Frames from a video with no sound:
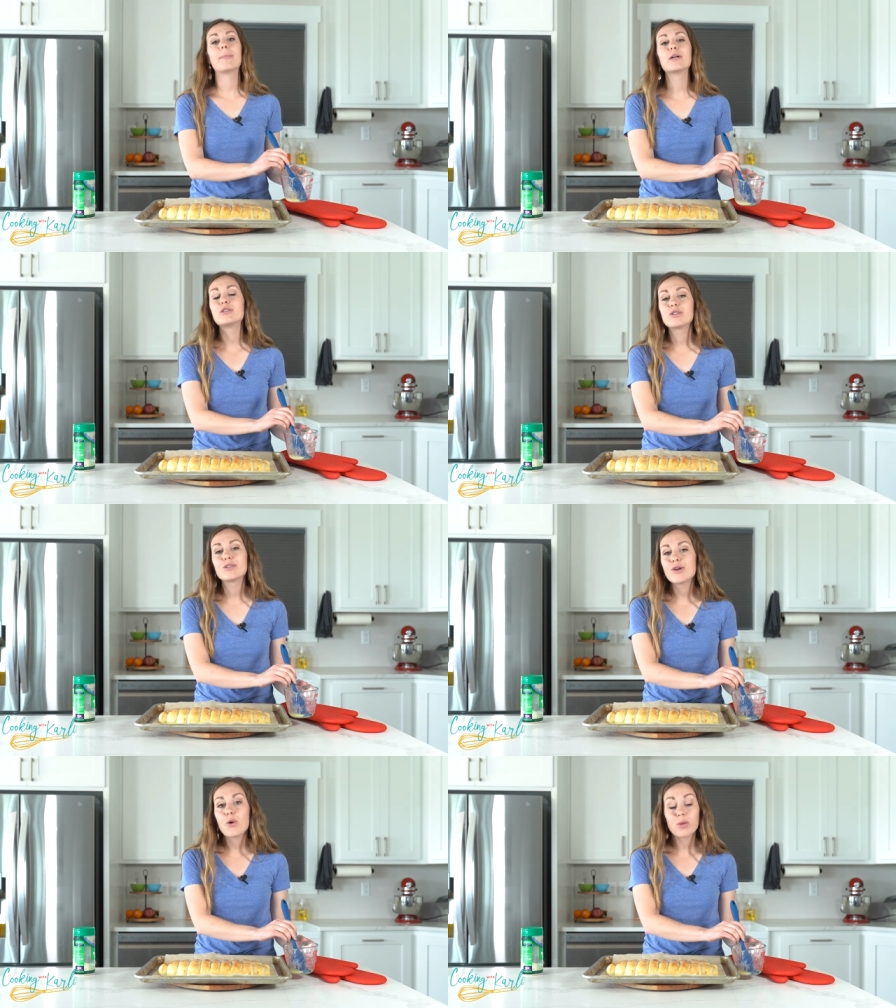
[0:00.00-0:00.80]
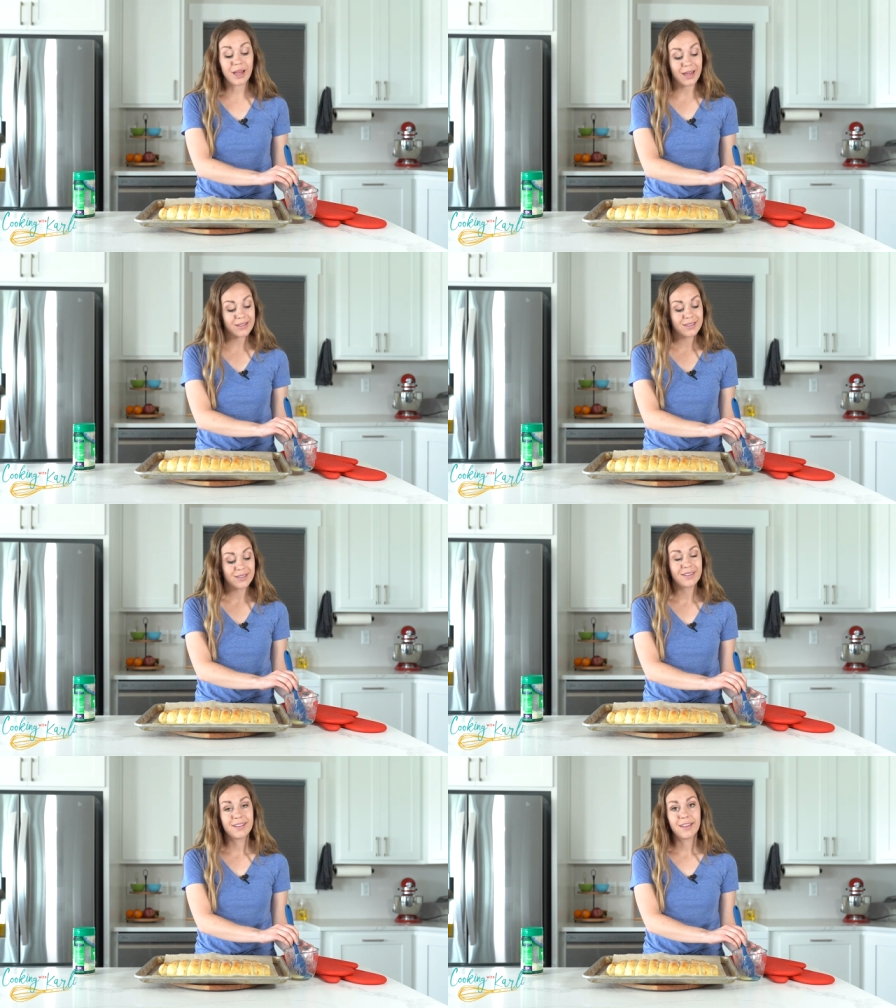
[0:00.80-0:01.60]
but don't let
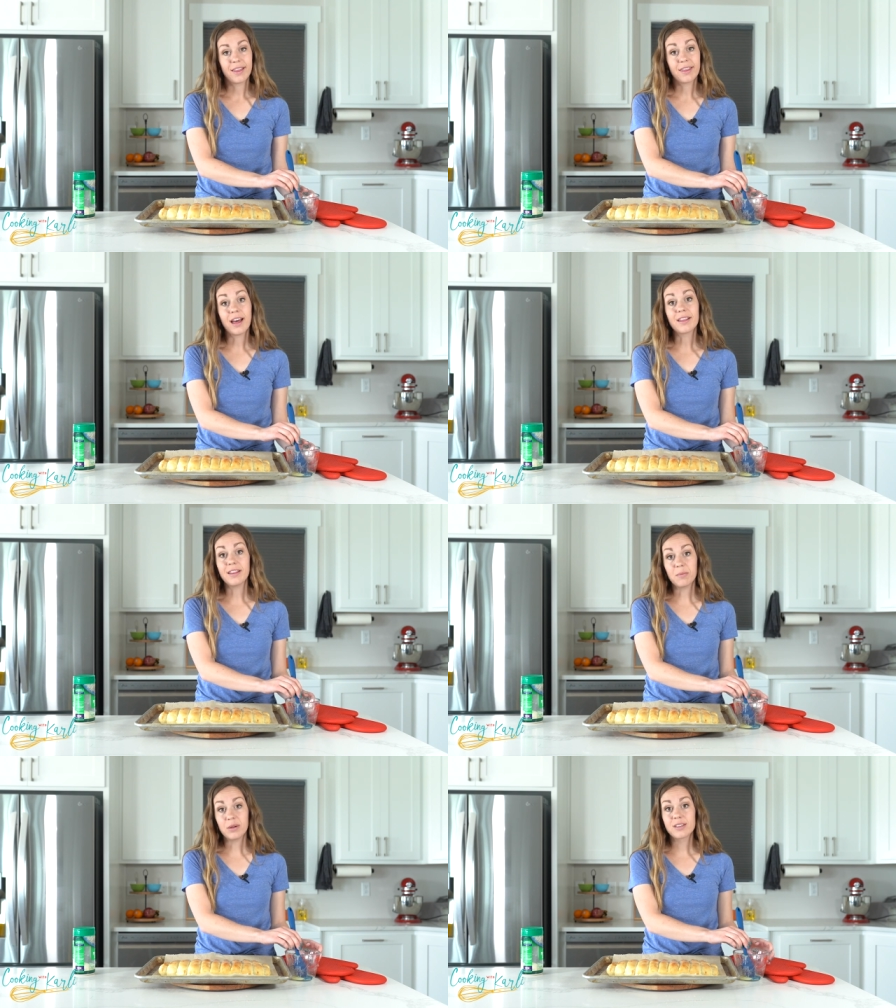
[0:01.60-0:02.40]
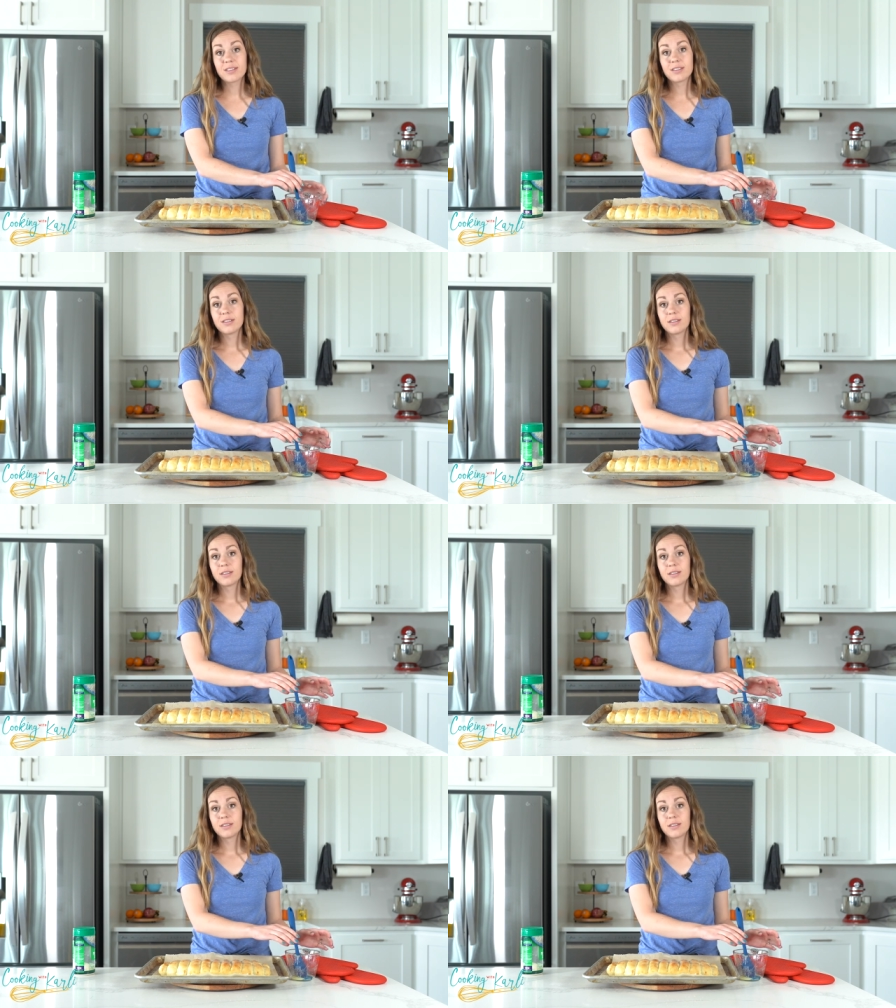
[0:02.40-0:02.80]
that limit